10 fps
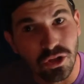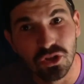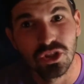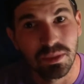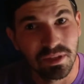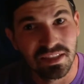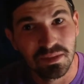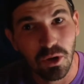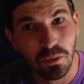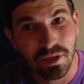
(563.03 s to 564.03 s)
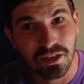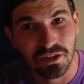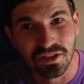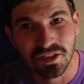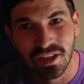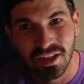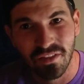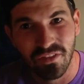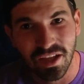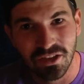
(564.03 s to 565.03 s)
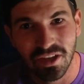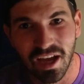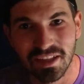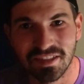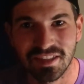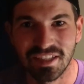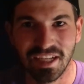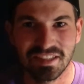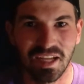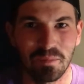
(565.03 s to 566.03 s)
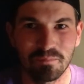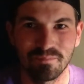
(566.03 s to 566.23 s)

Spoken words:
cheap and easy boat meals. Thank you guys. See you next time.